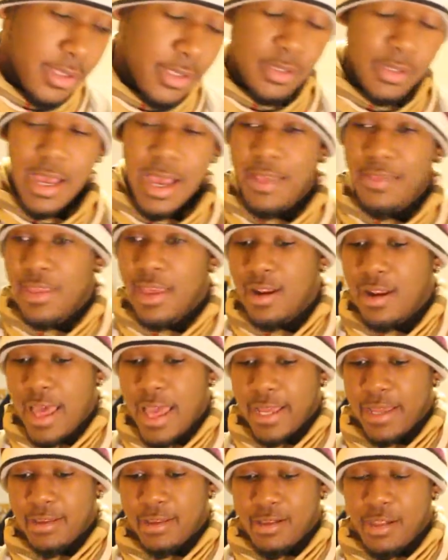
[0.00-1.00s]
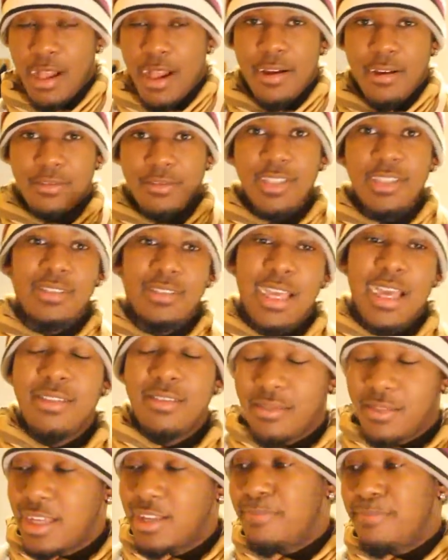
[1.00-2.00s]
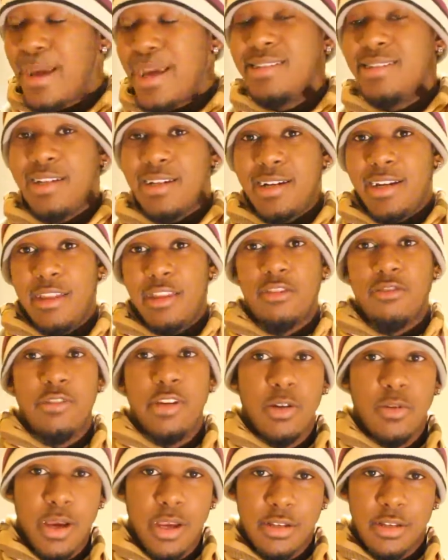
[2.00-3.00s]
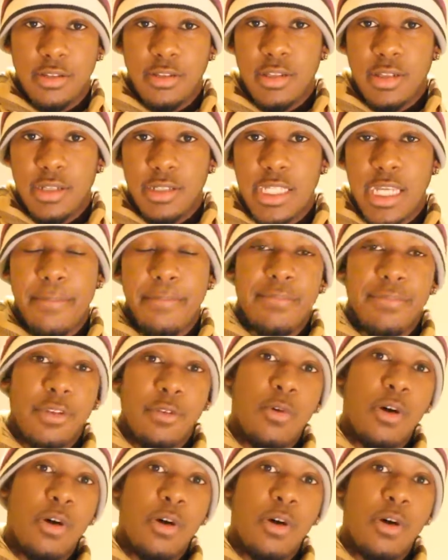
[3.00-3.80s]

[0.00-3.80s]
And then, like, there's basically 3 questions in the exam.